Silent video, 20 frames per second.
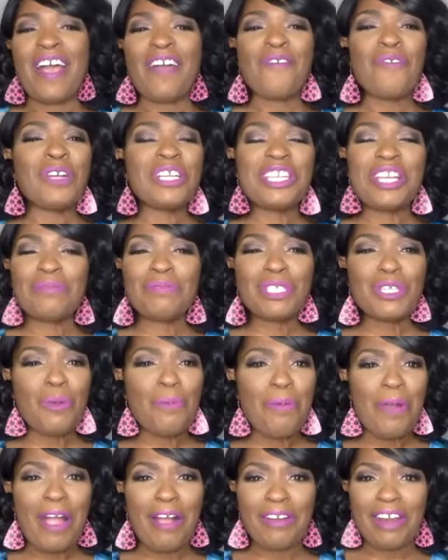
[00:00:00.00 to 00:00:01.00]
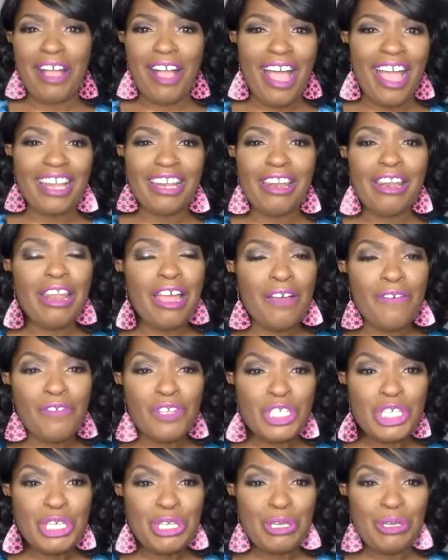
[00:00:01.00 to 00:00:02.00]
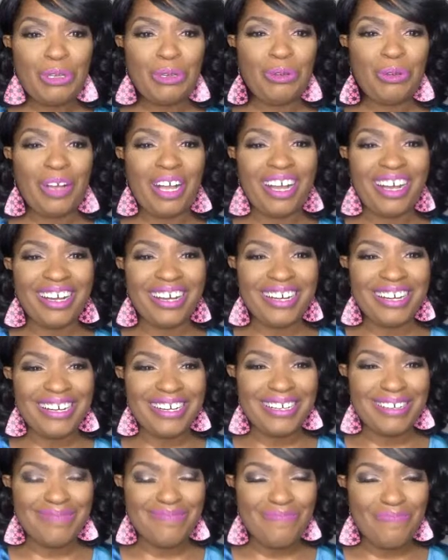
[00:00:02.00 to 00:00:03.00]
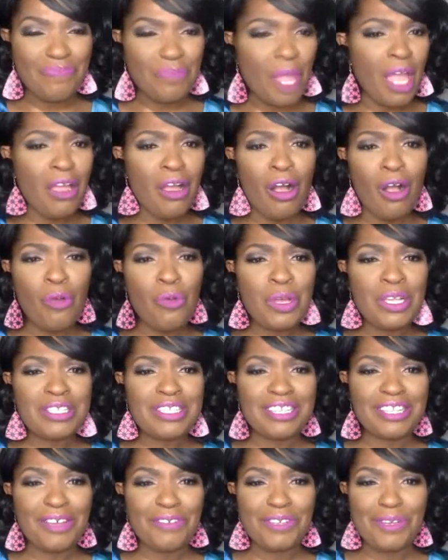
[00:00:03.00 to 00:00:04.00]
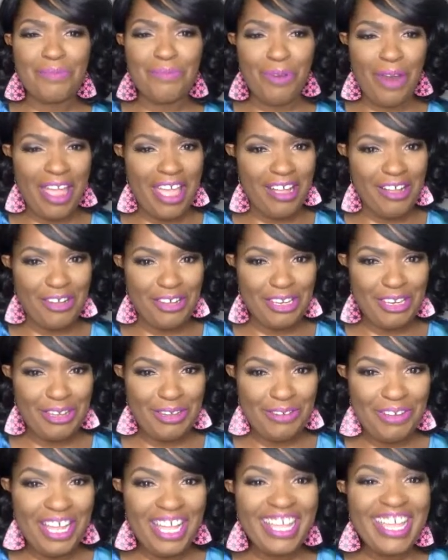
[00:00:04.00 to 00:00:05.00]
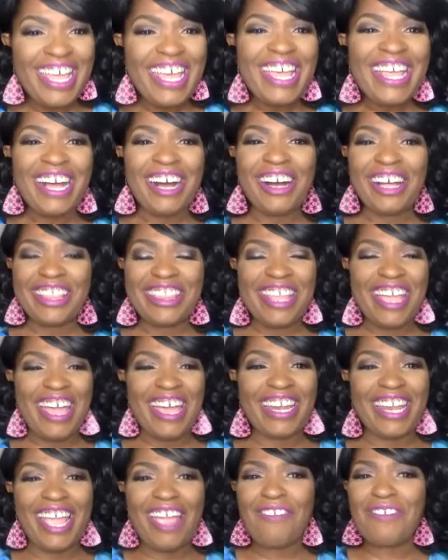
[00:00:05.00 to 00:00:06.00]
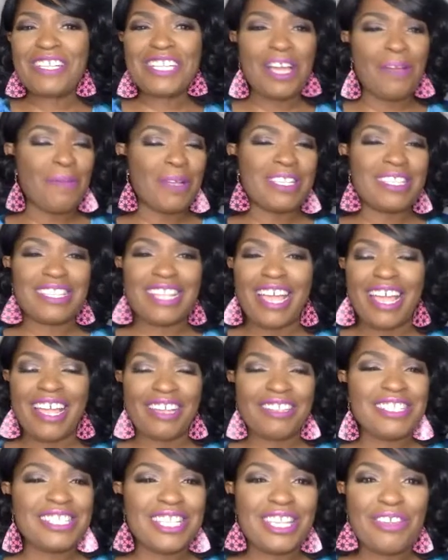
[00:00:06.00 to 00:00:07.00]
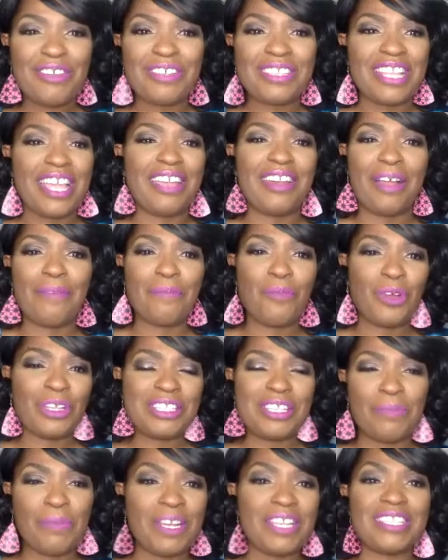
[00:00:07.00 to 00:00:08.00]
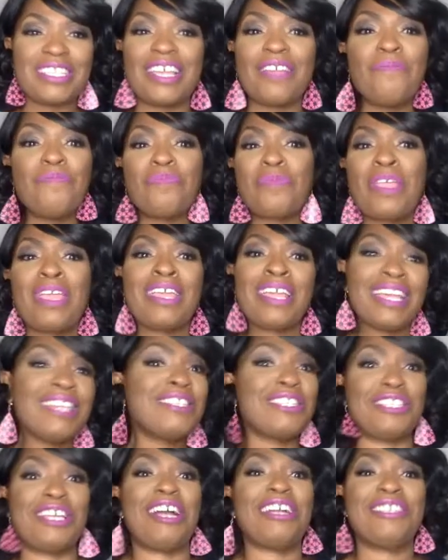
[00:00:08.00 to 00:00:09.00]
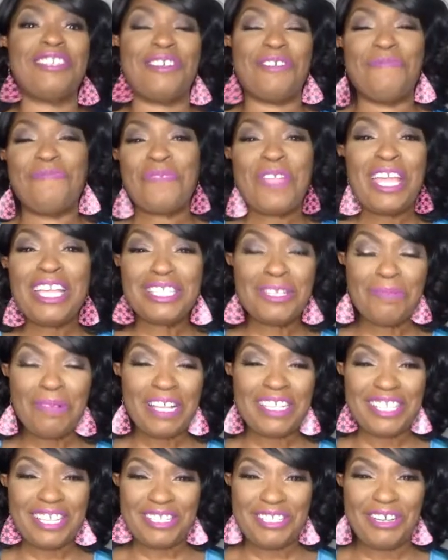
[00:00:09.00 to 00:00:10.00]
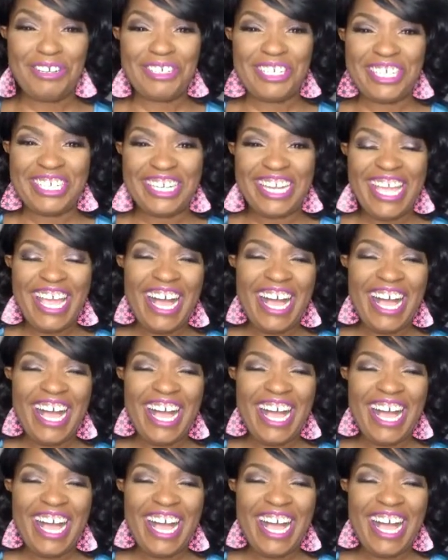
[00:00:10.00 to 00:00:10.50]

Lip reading: which I'm so proud of. I love to, I always love to brag on you on that. Every time I see you and I'm with somebody, it's like, he's a doctor, he's a plastic surgeon,